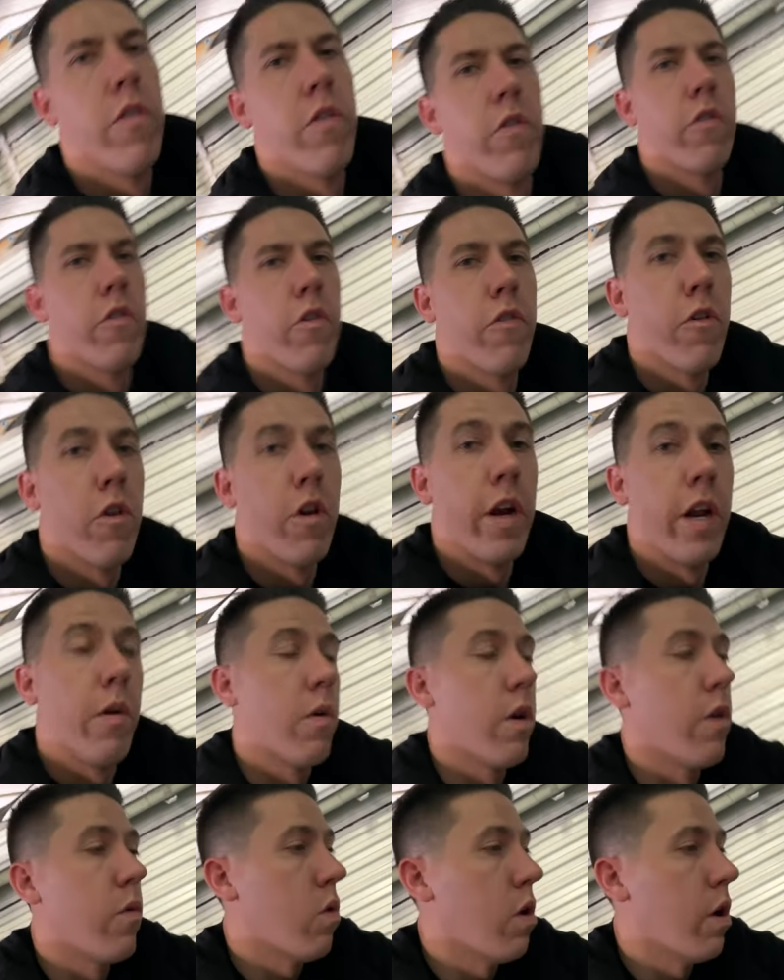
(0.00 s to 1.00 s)
So for
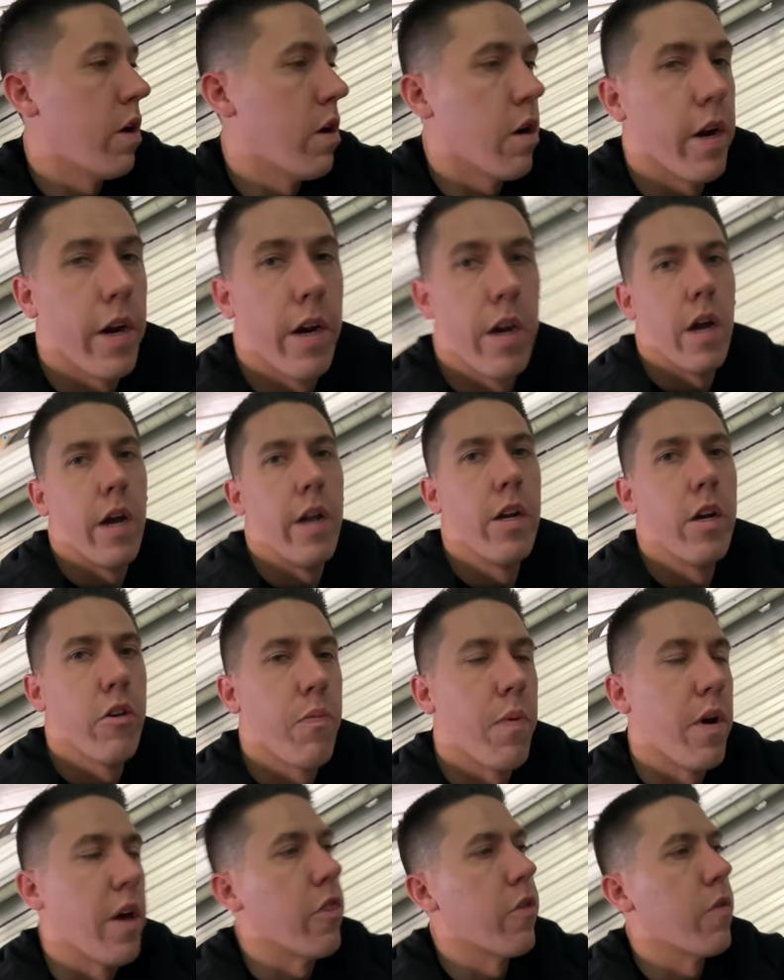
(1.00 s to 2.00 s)
anyone wondering, I
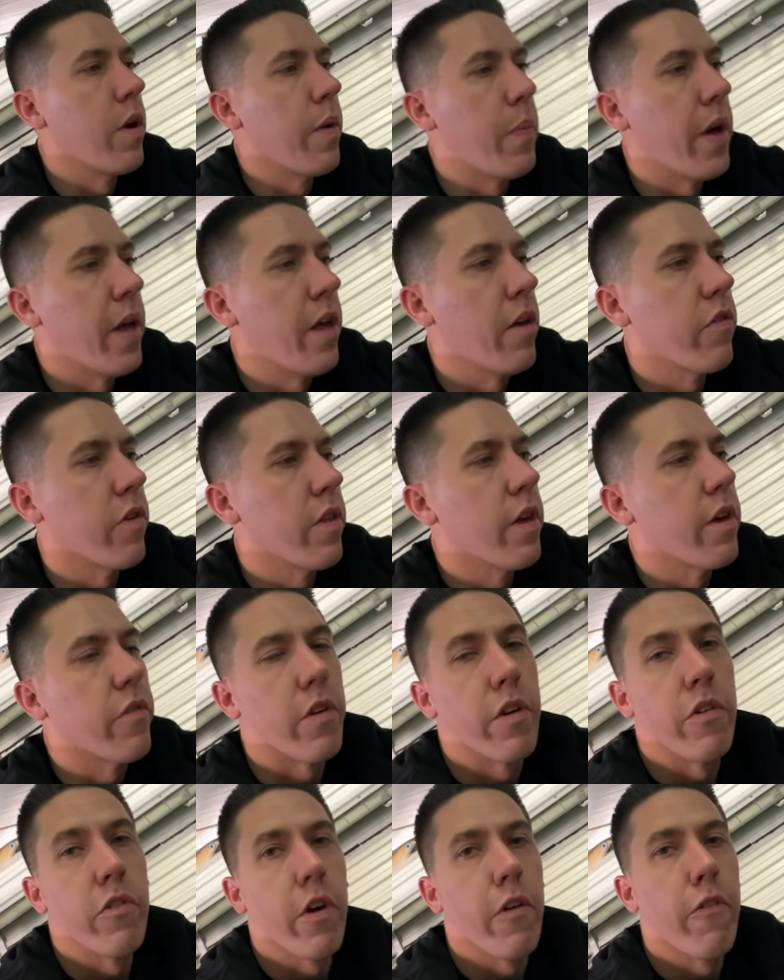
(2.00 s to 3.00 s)
just bought three pills of this,
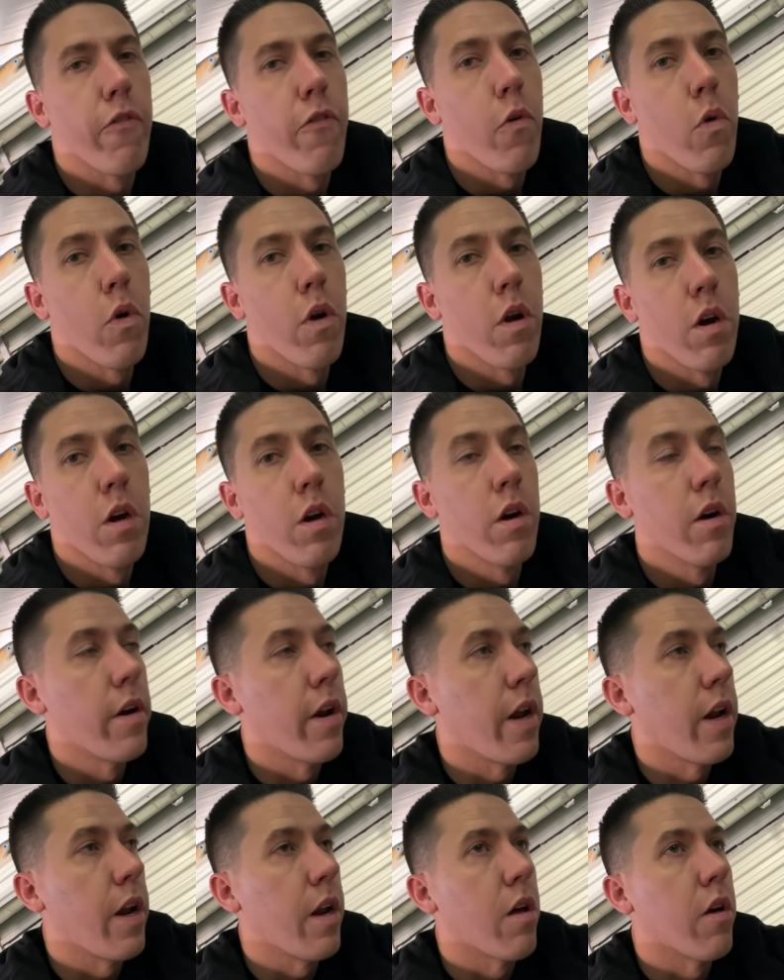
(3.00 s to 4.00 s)
and it's like four hundred and
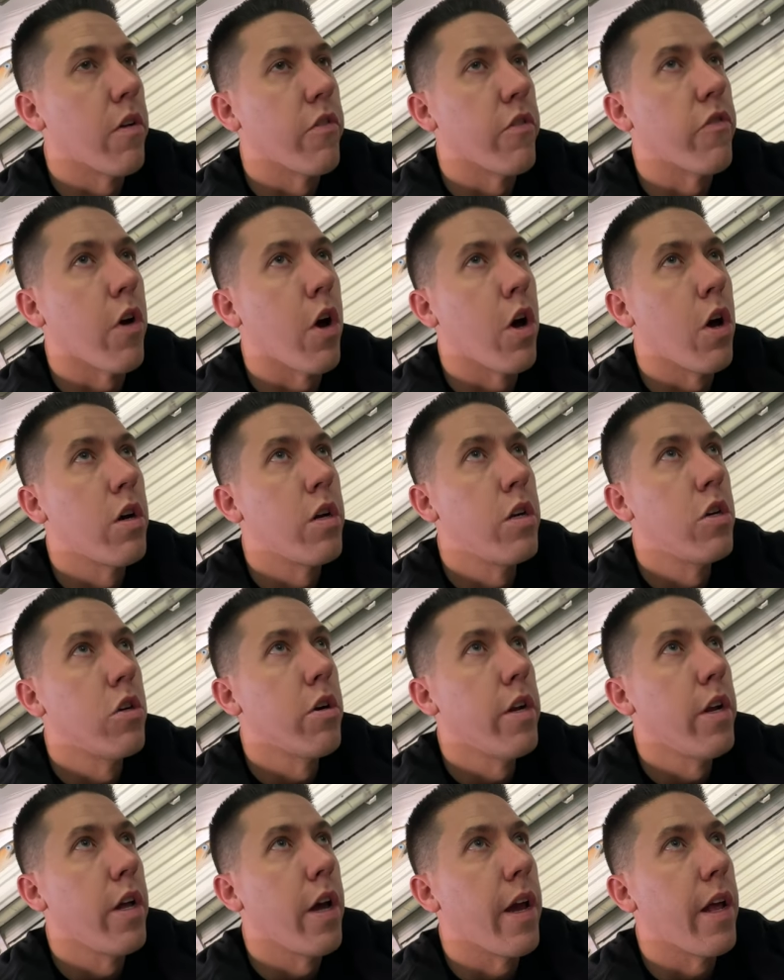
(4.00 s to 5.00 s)
eighty dollars. It's
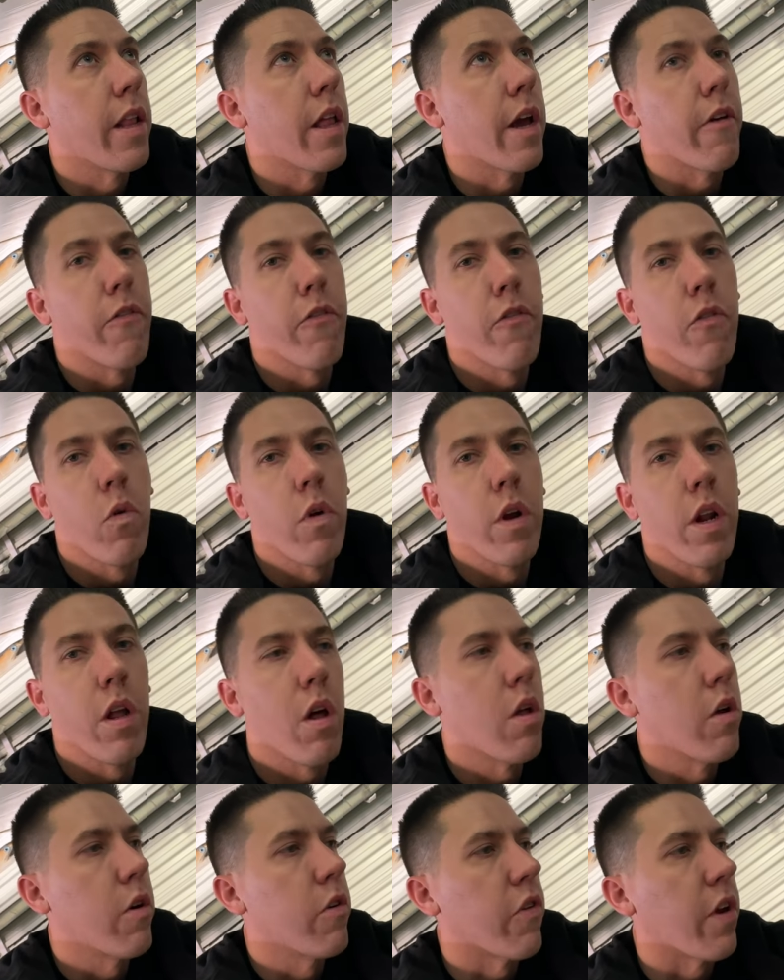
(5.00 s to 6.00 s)
hundred and like forty
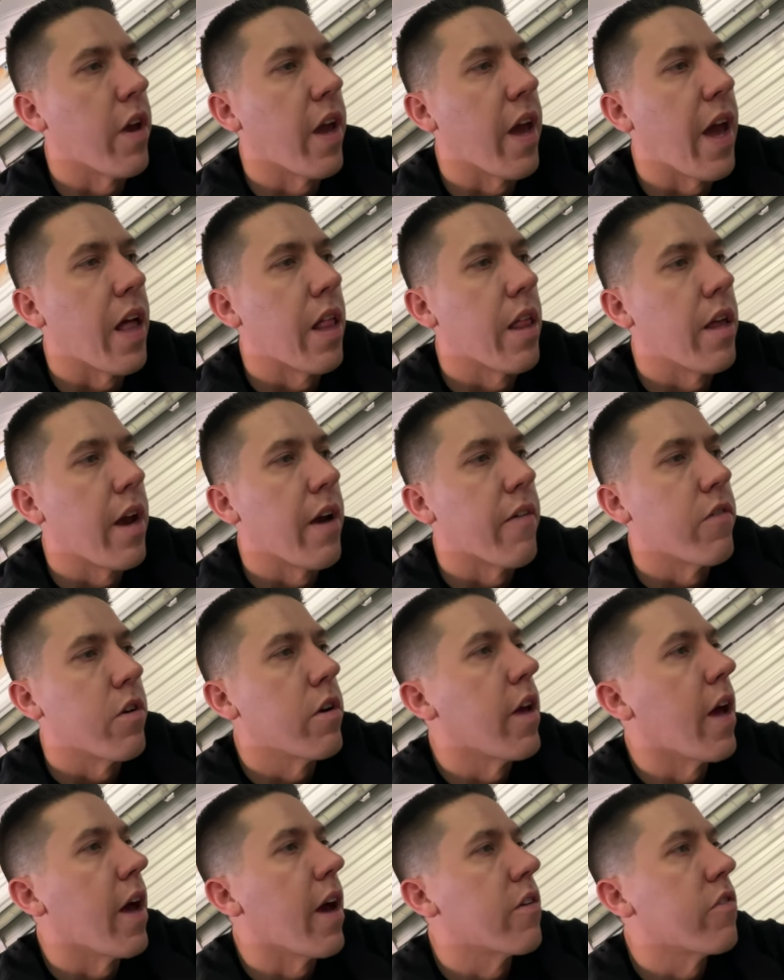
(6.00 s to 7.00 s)
dollars a gallon after
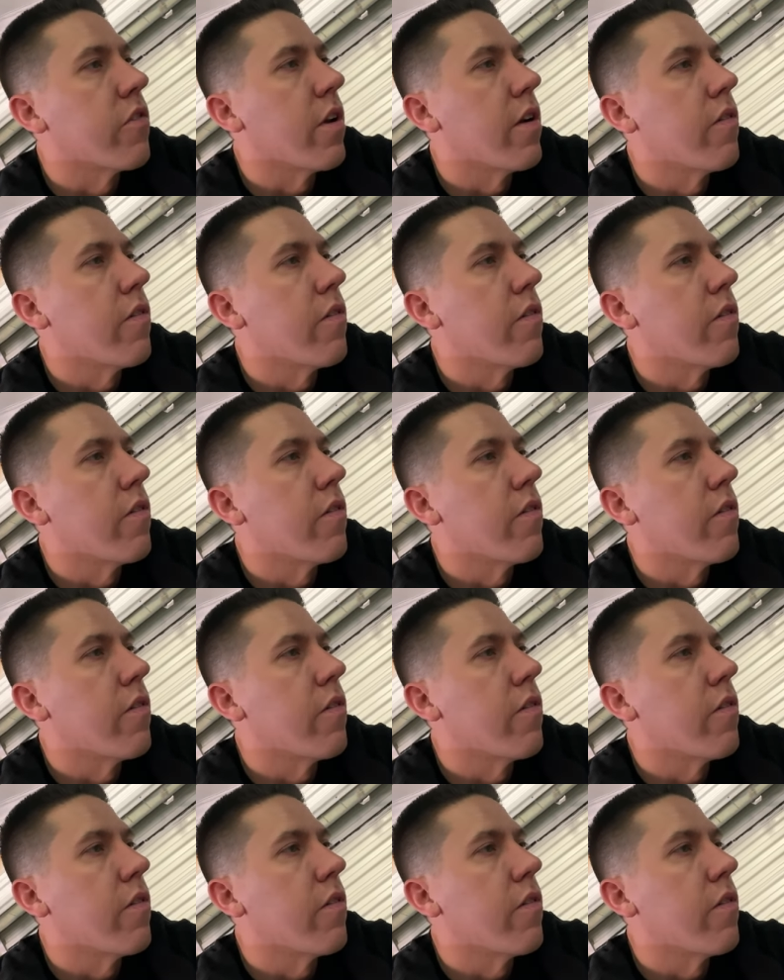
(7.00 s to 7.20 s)
tax and